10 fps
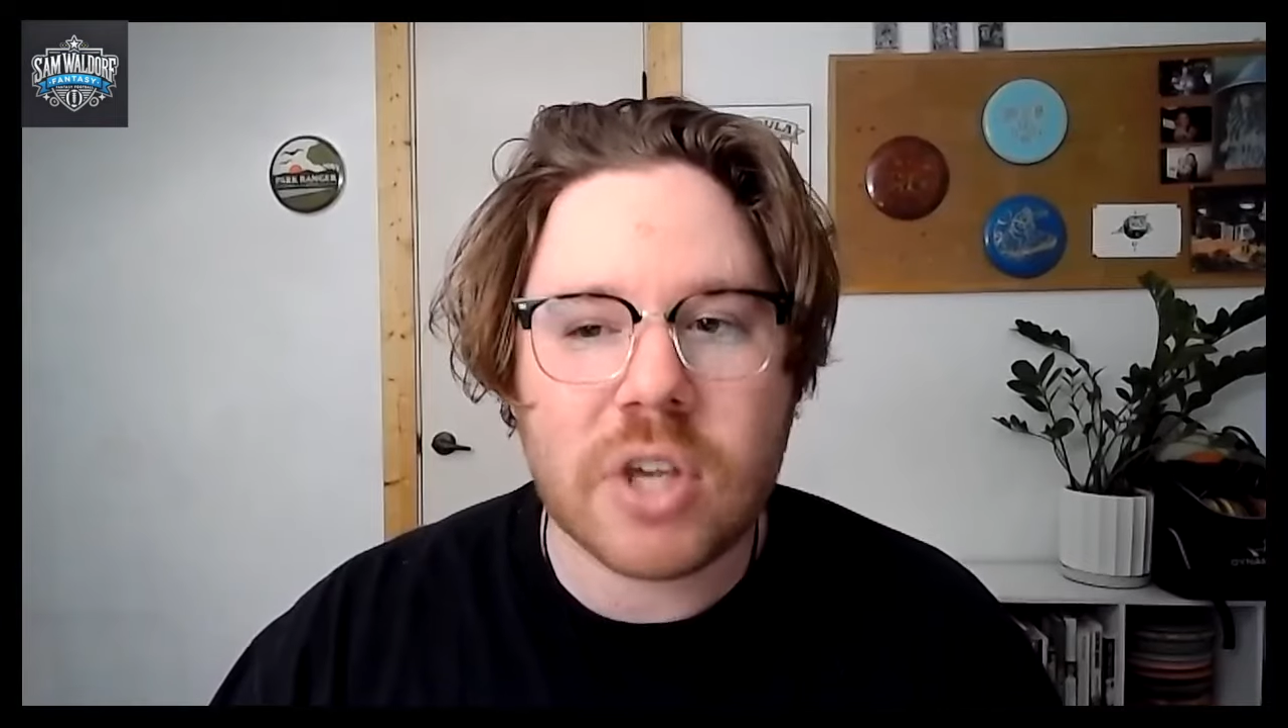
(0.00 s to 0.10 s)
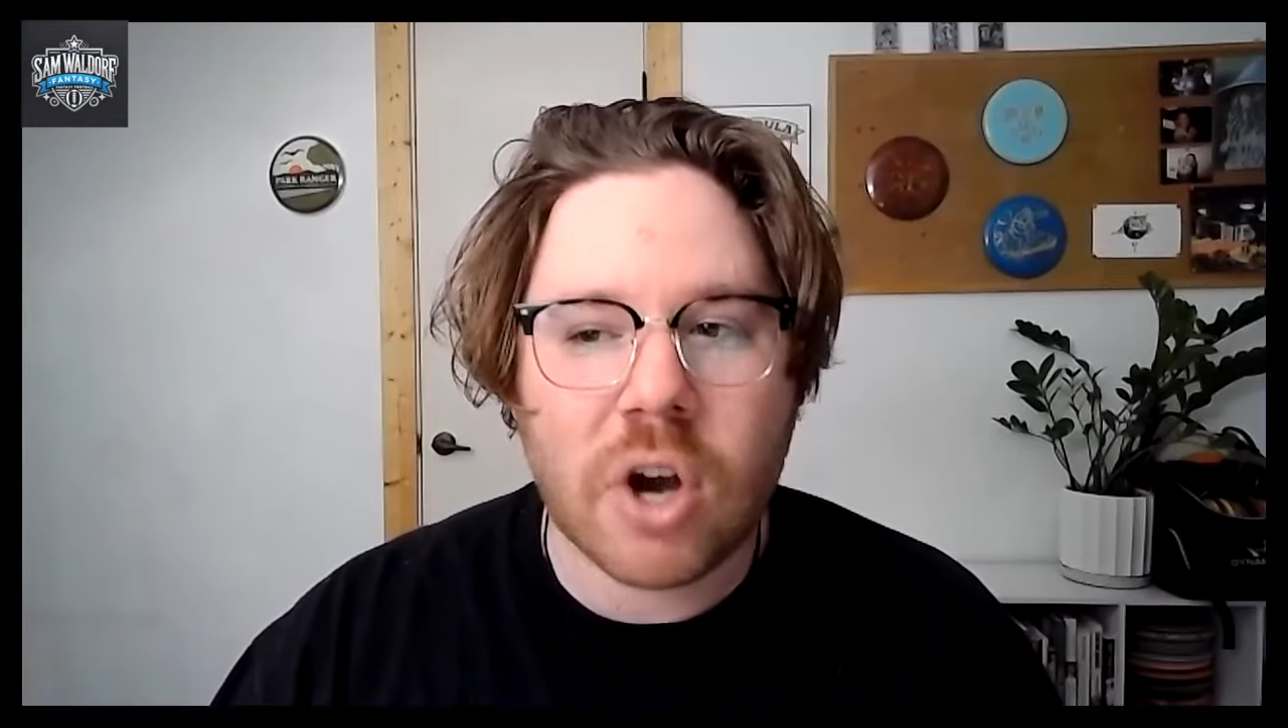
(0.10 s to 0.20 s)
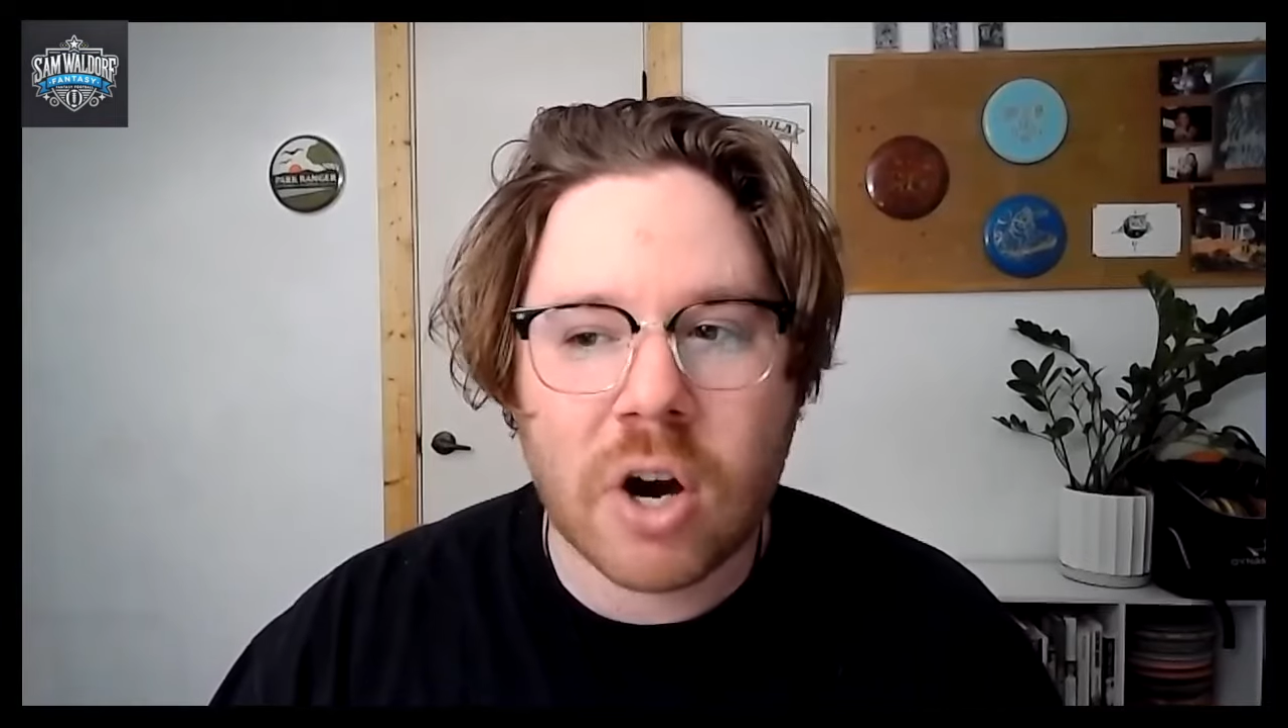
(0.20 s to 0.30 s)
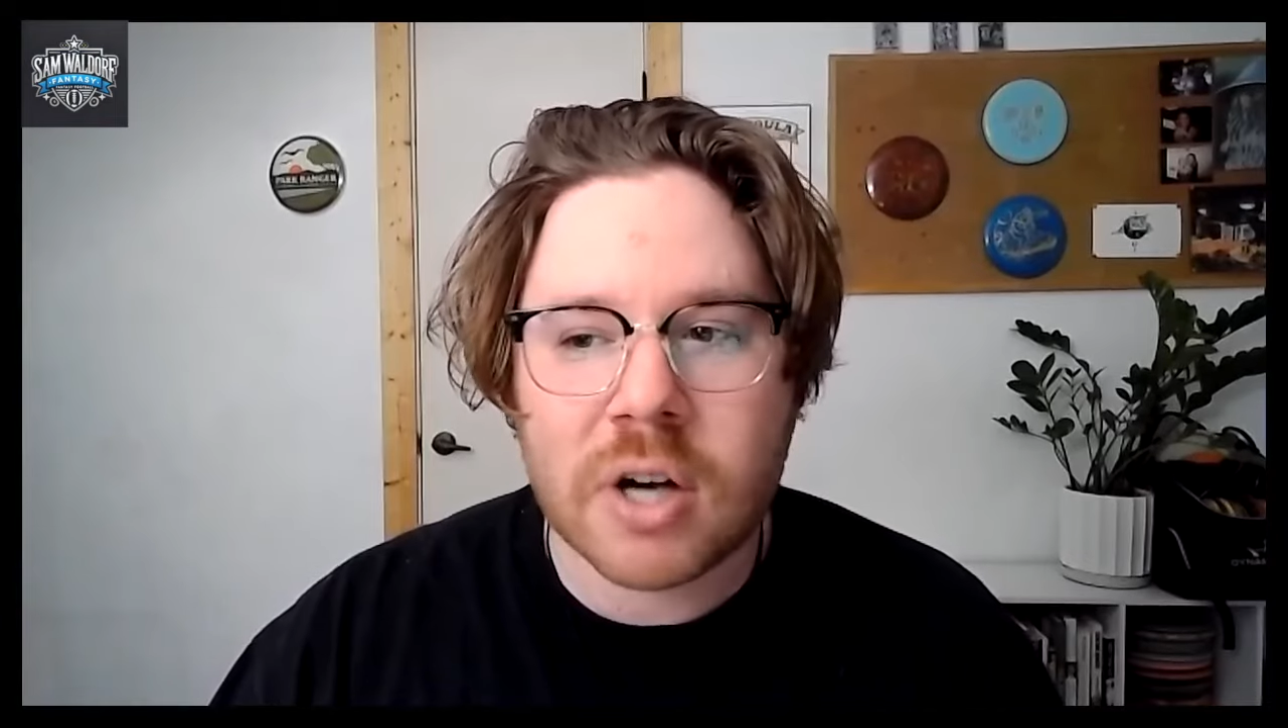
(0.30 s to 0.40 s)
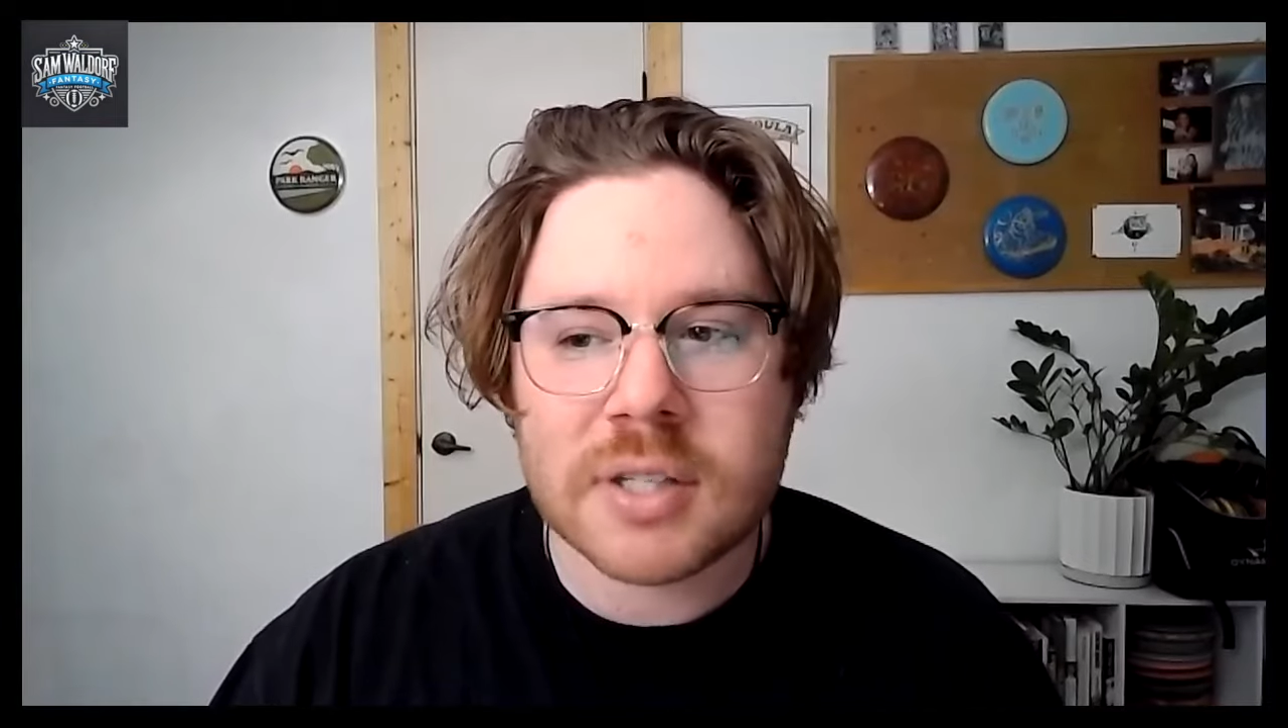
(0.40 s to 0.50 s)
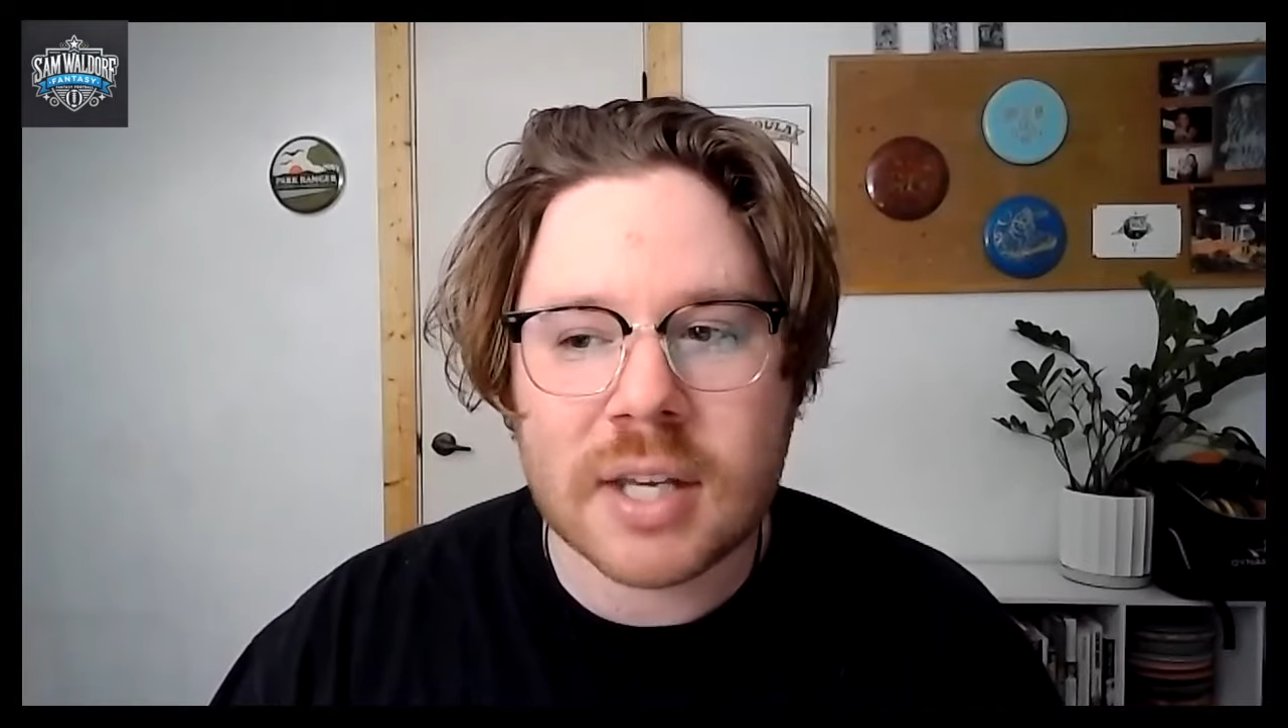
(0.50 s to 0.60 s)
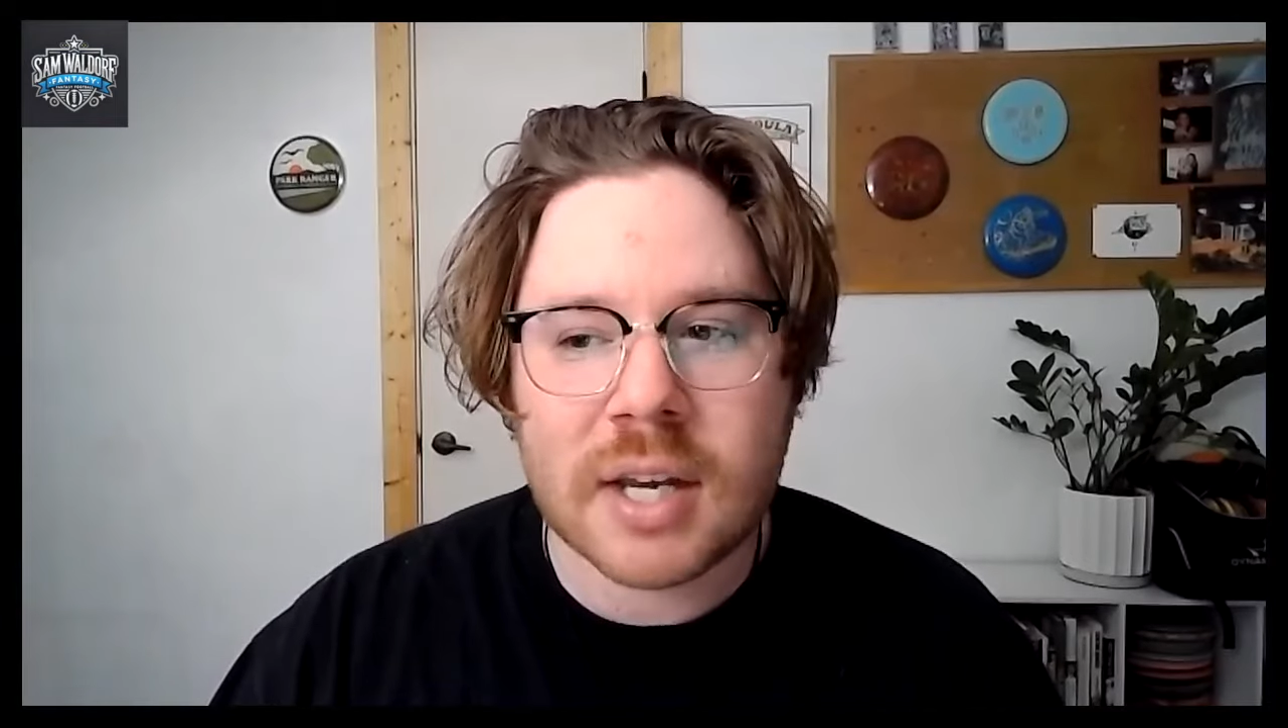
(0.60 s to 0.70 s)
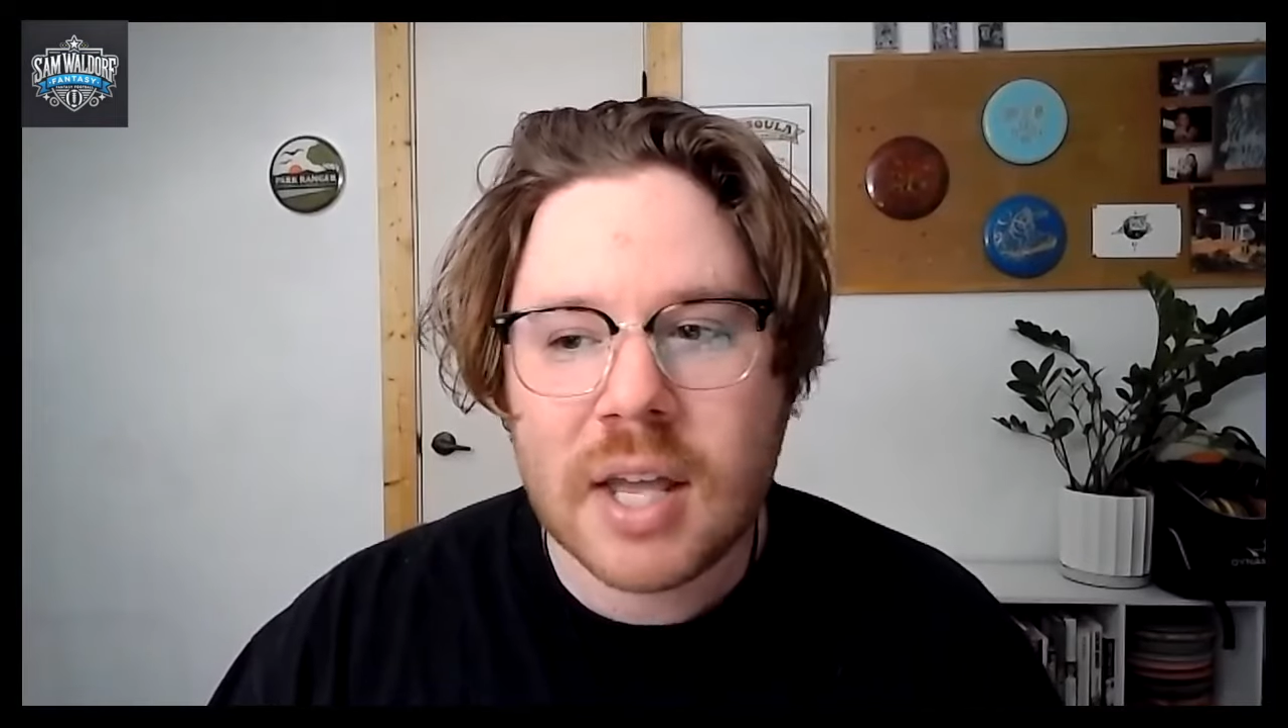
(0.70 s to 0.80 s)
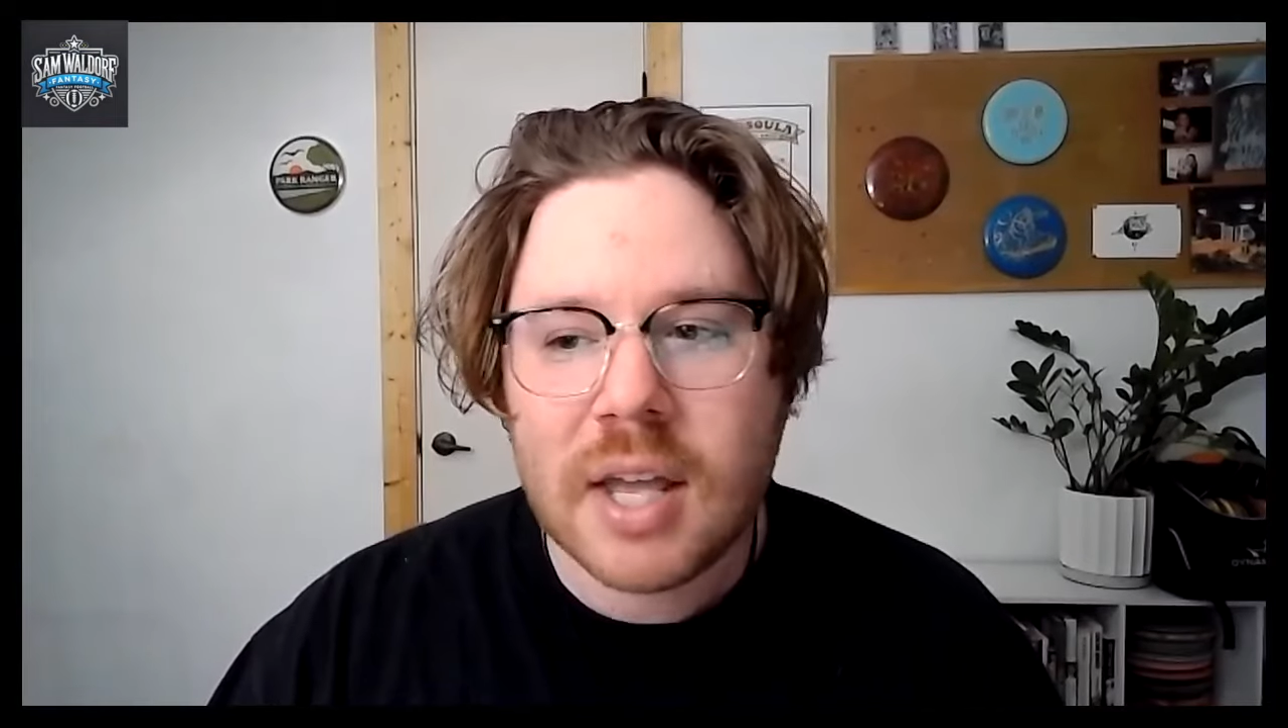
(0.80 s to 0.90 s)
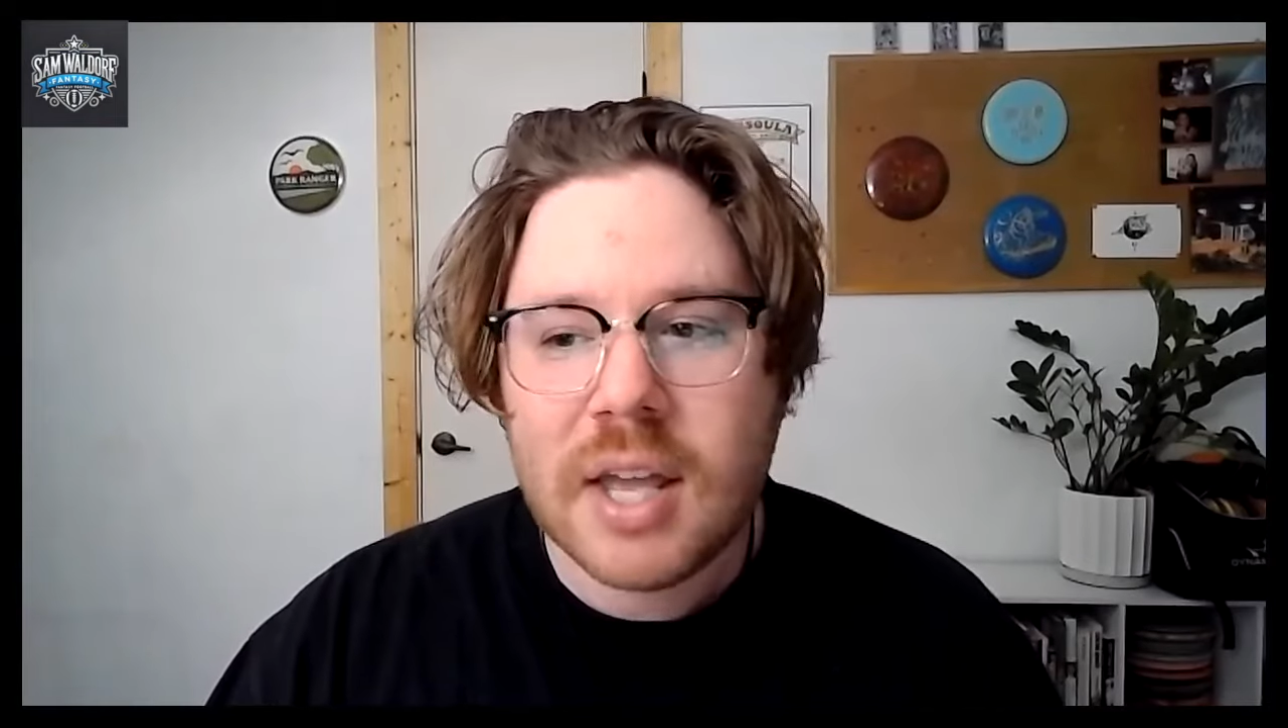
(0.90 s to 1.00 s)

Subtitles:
yards and